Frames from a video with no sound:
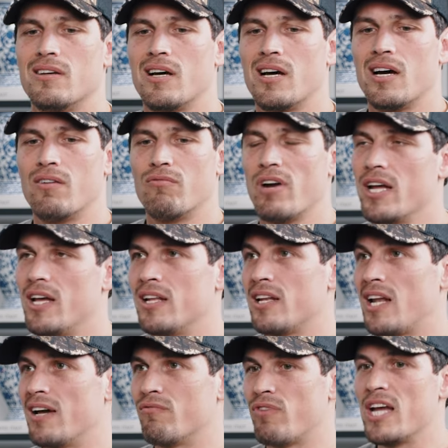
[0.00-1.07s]
uh, and
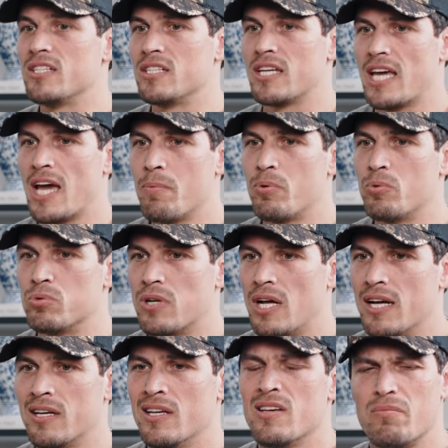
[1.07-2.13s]
like raising capitals,
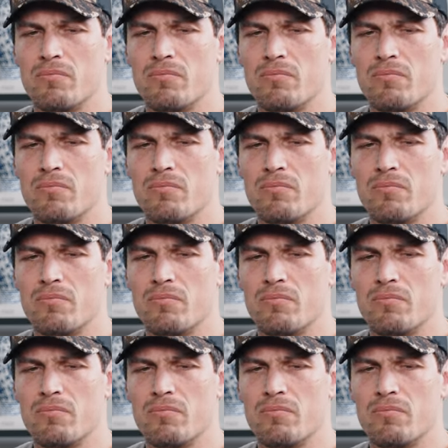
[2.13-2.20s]
like